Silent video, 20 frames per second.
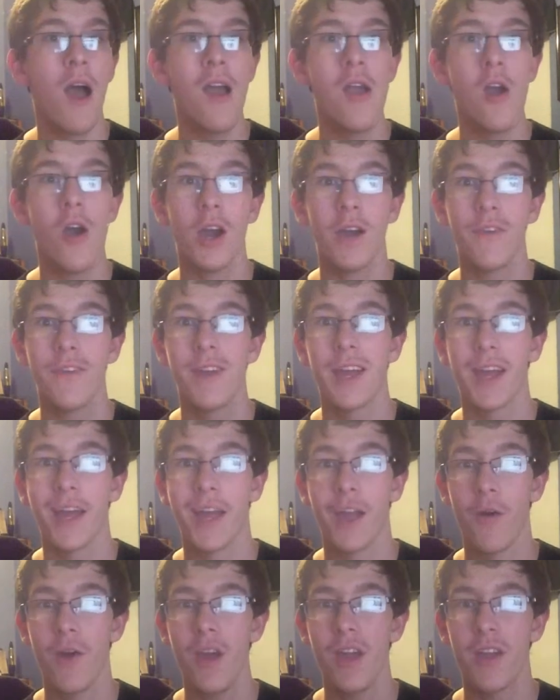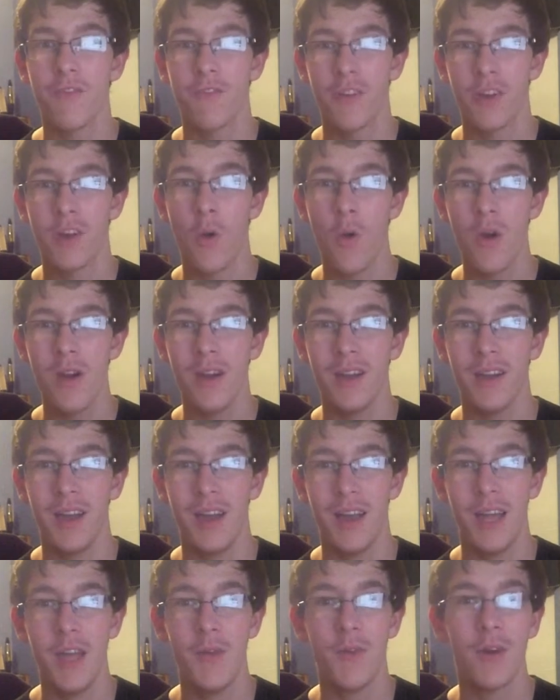I honestly enjoyed recording
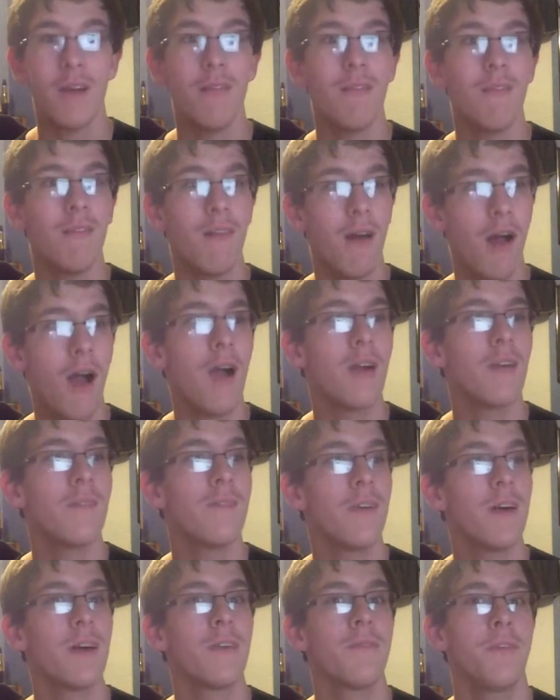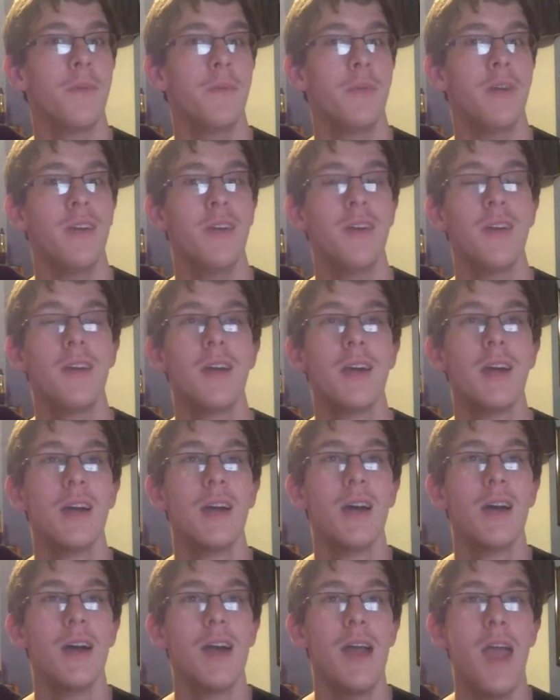that. It was a lot of fun for me.
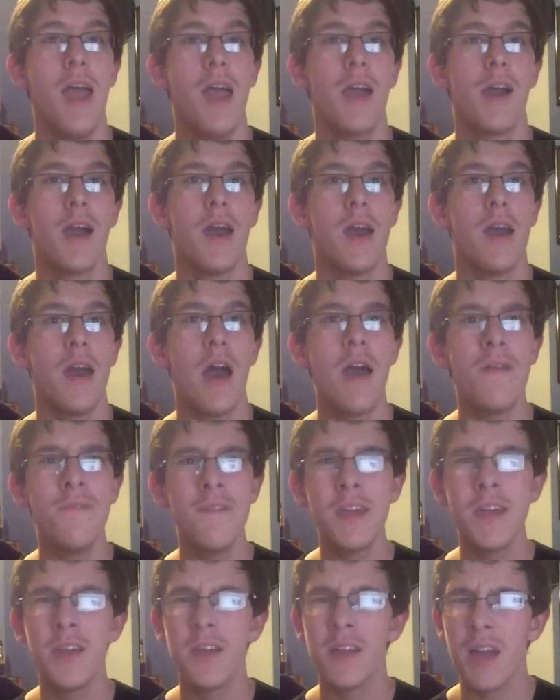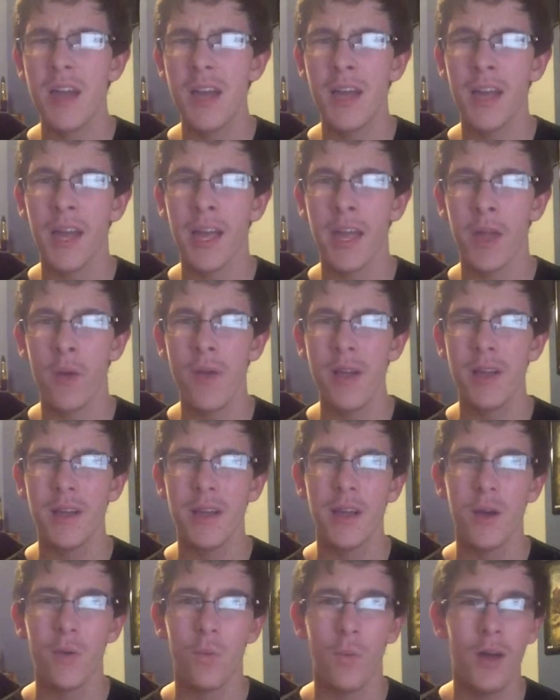And I think you guys enjoyed it
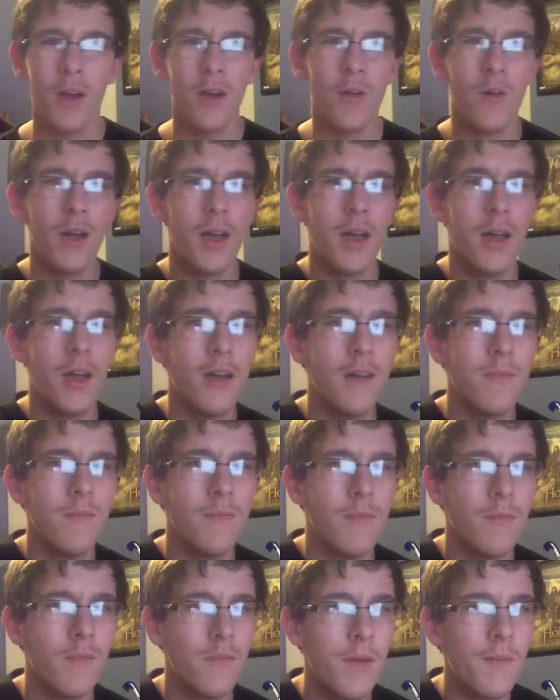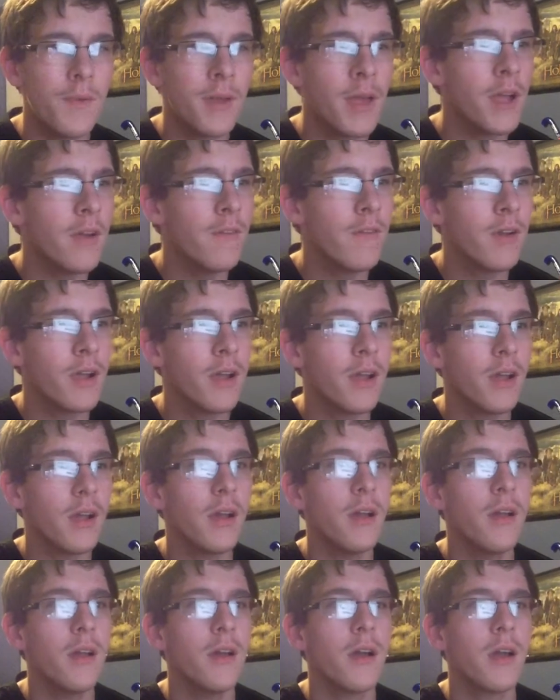as well. Um, let me take a look at
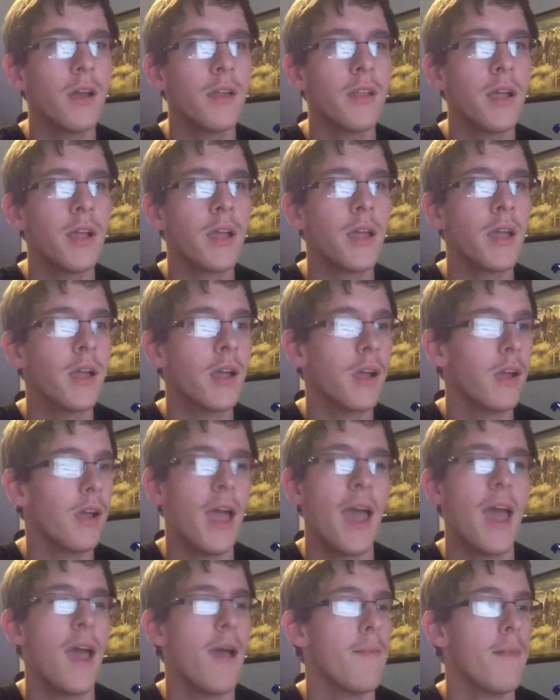the statistics of that.